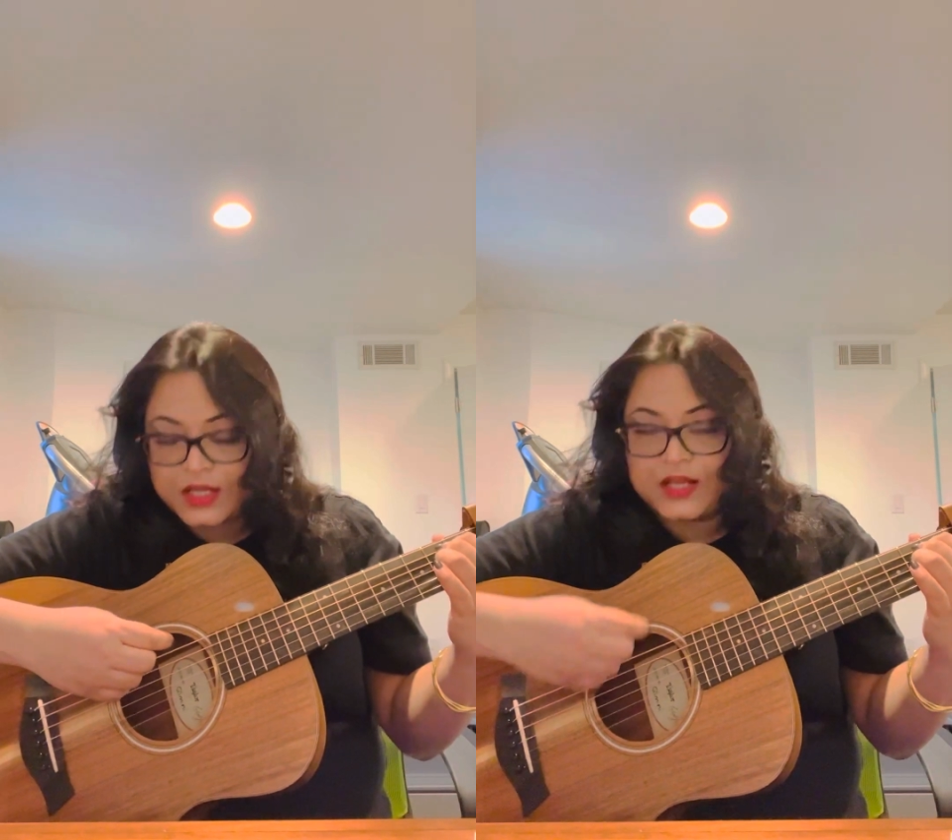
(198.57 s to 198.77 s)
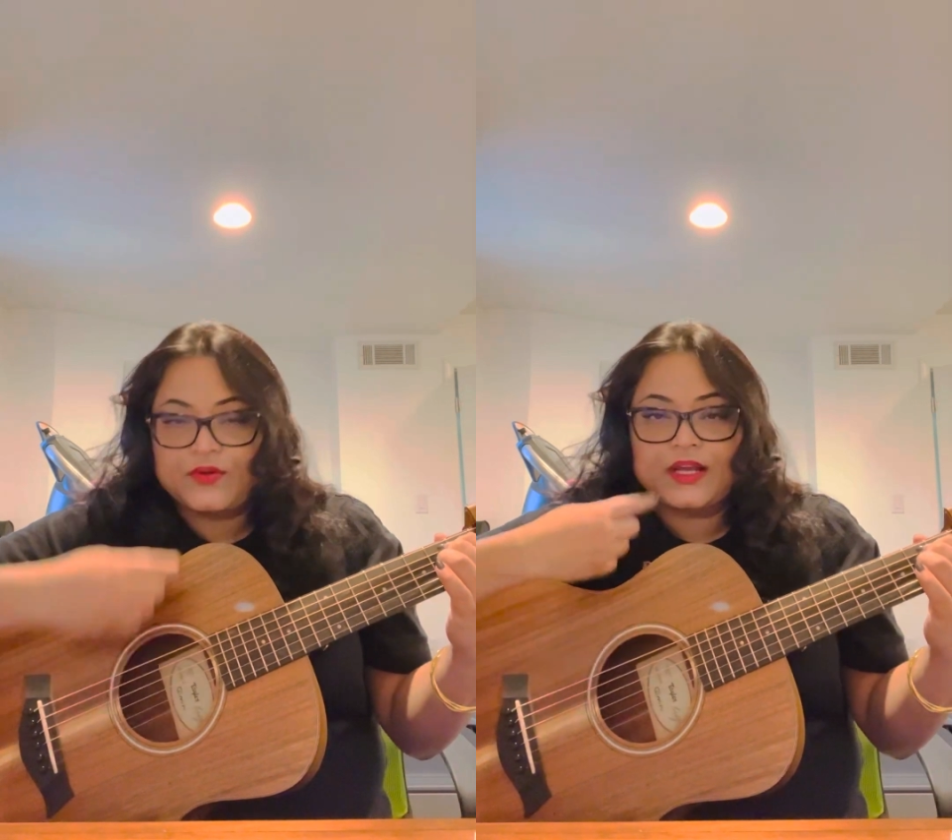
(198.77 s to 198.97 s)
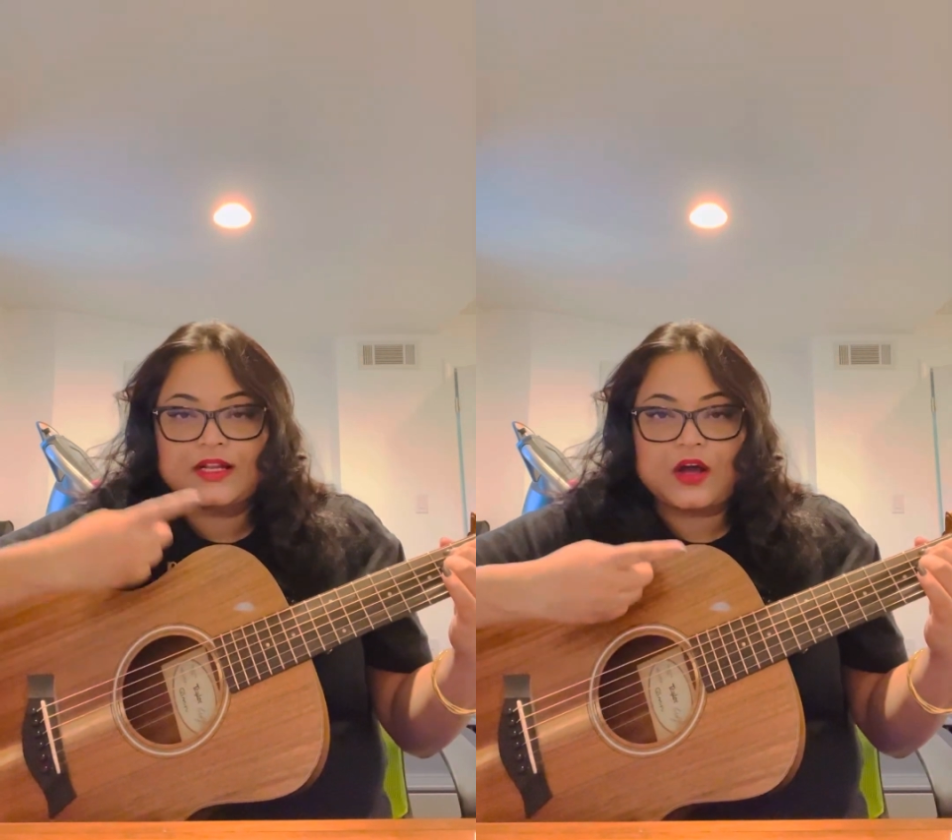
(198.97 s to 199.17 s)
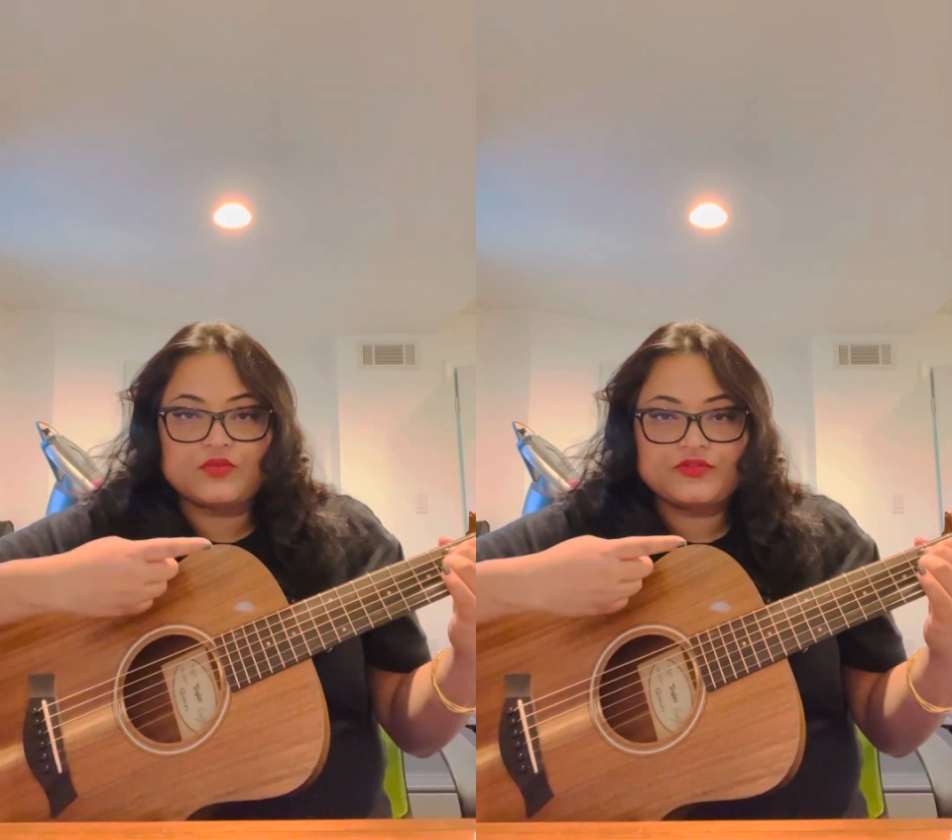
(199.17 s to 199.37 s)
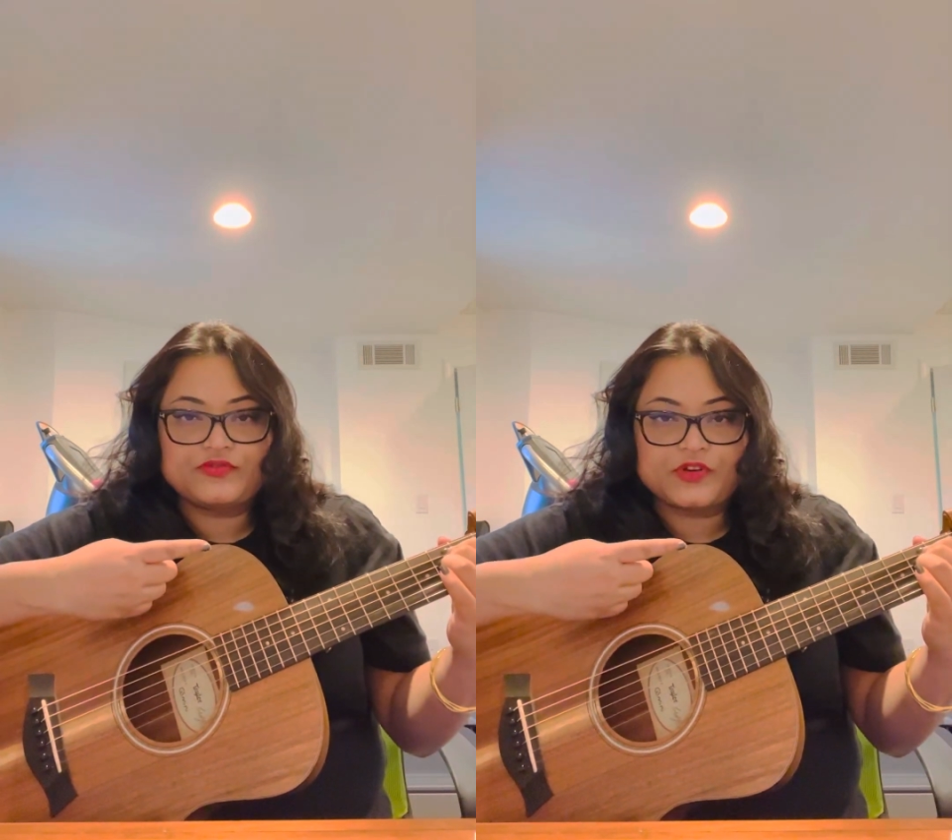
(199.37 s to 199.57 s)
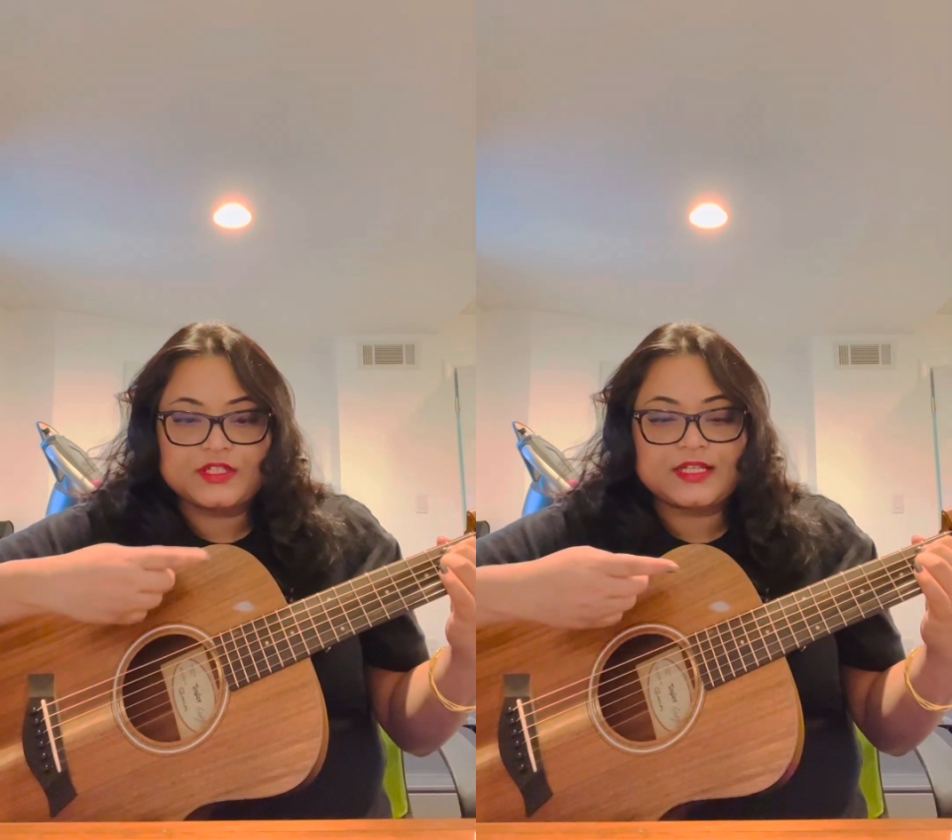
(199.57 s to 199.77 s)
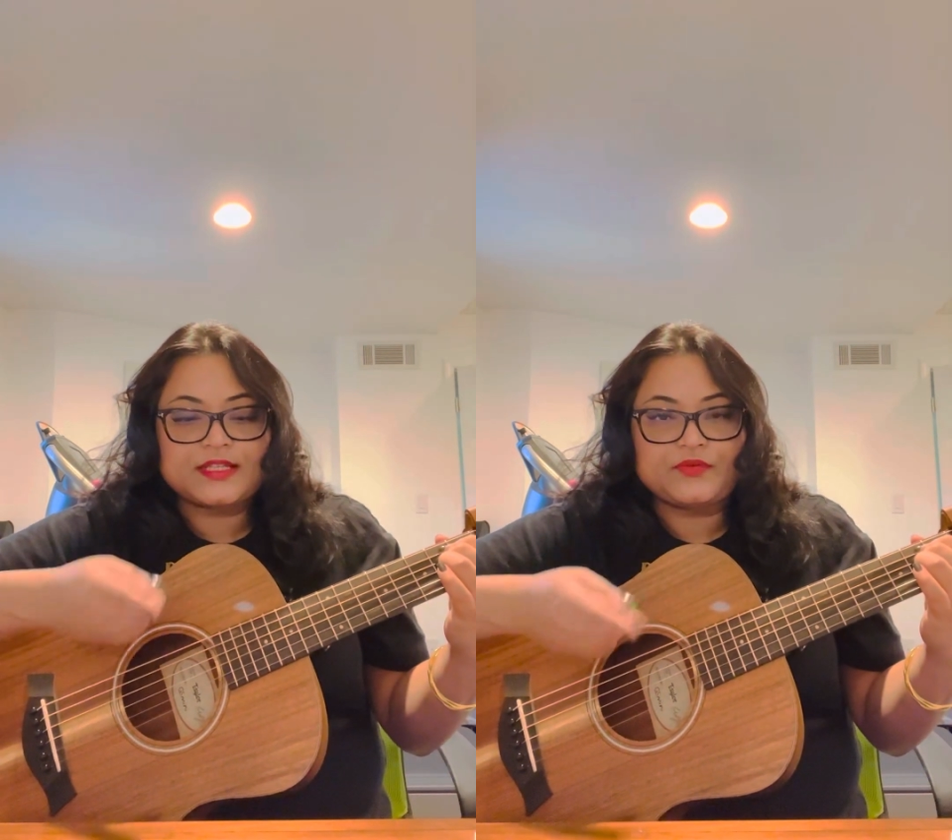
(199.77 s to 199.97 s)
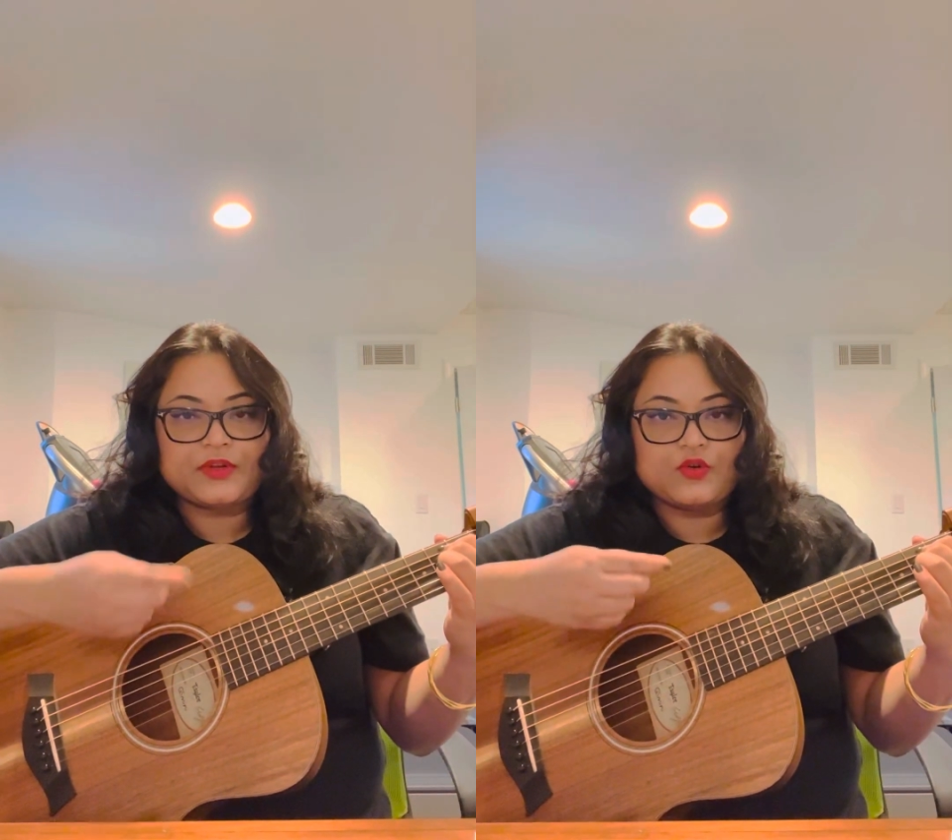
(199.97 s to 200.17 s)
We can count first and
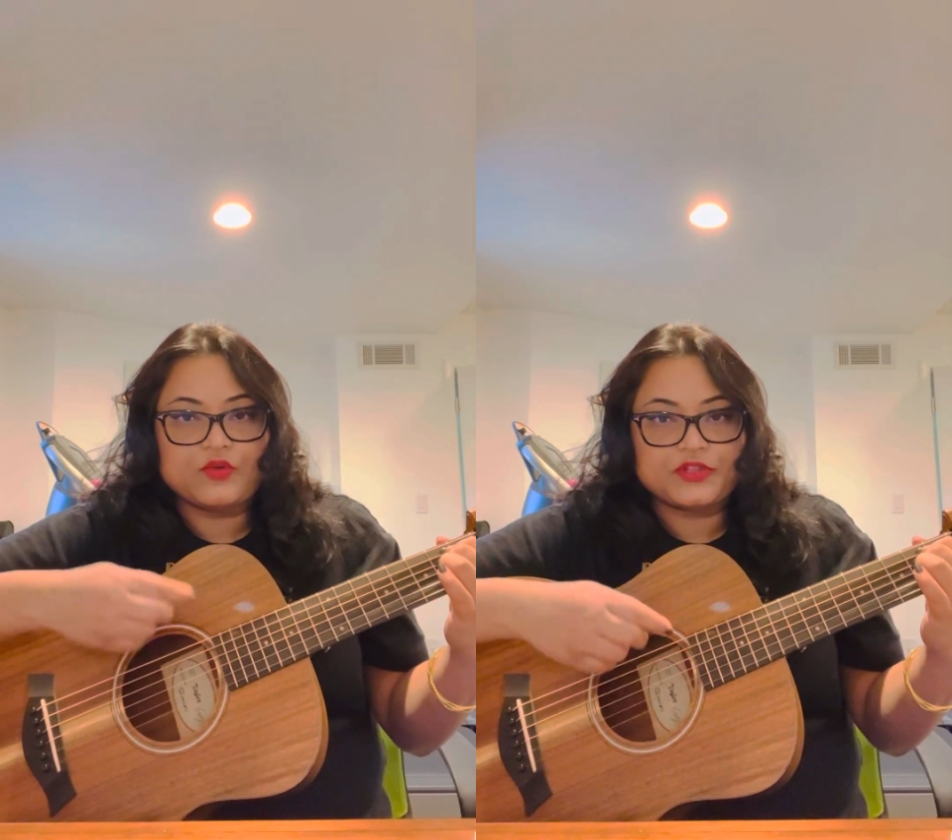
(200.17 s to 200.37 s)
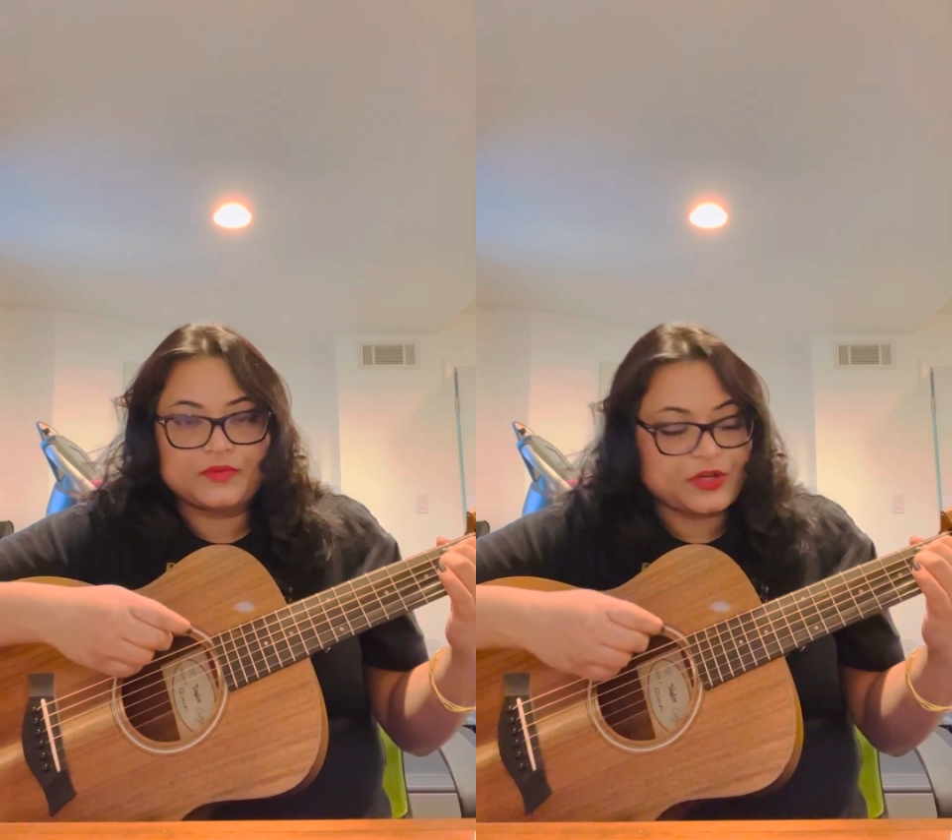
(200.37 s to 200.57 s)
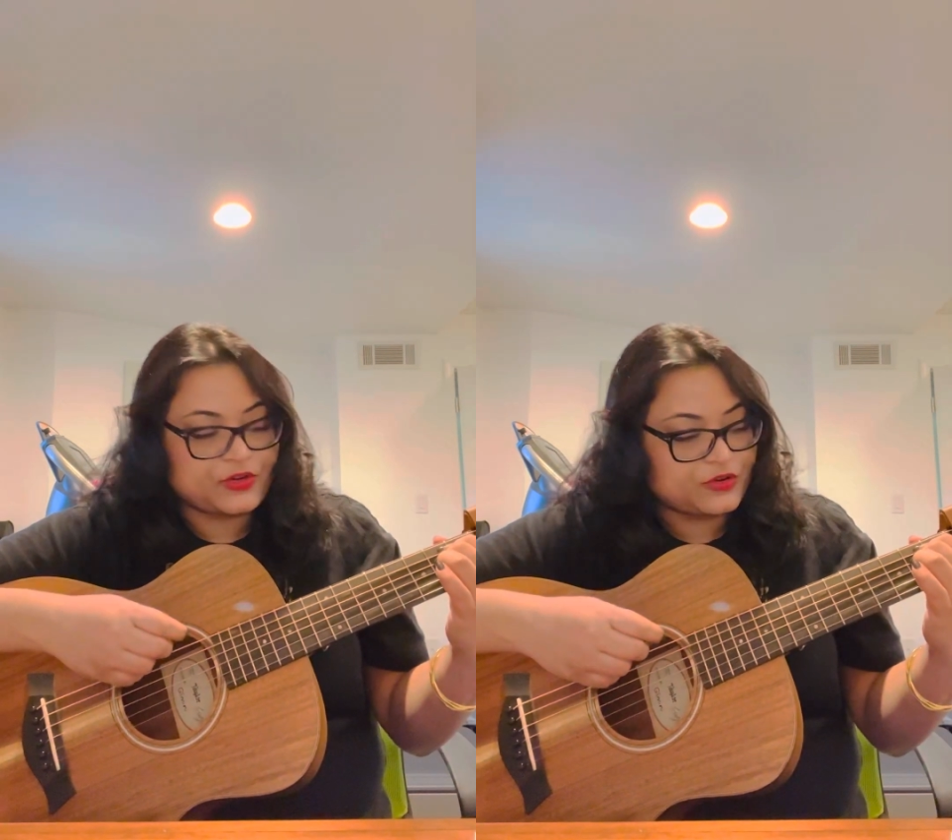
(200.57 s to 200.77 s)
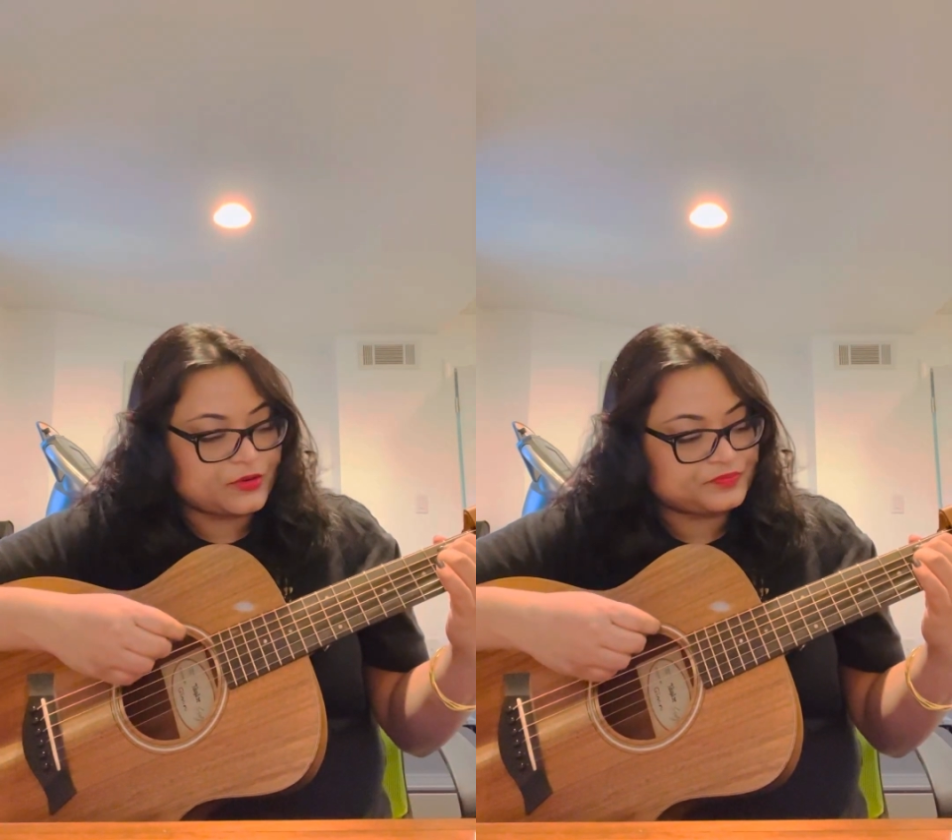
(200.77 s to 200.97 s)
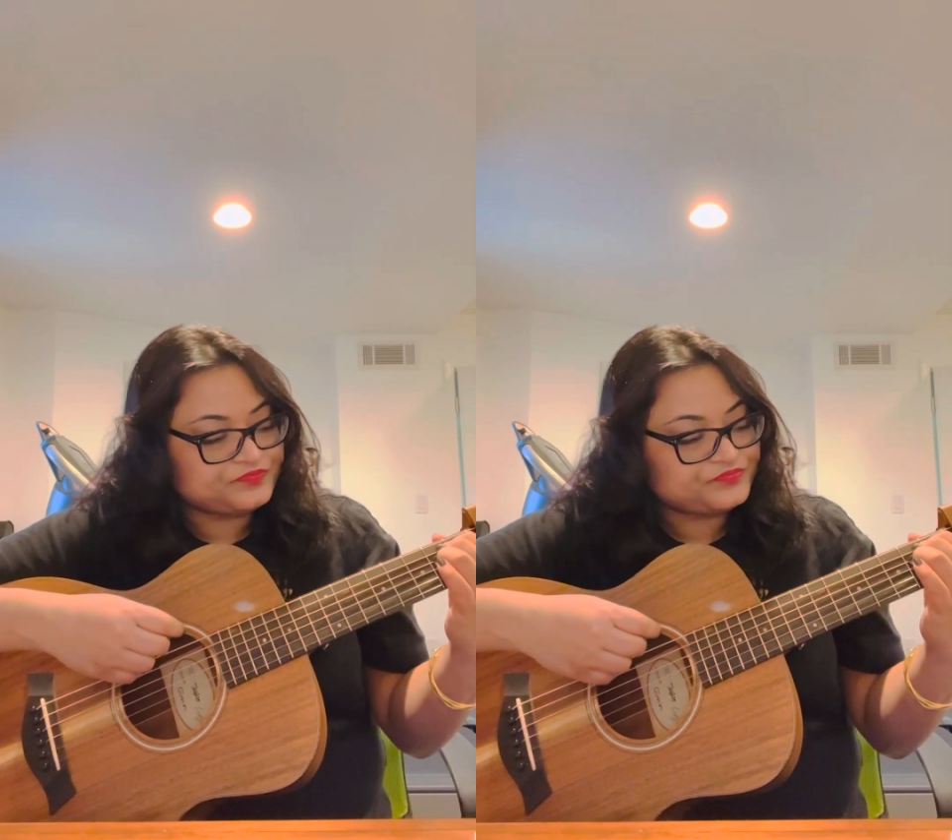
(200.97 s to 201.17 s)
then we'll go with the metronome.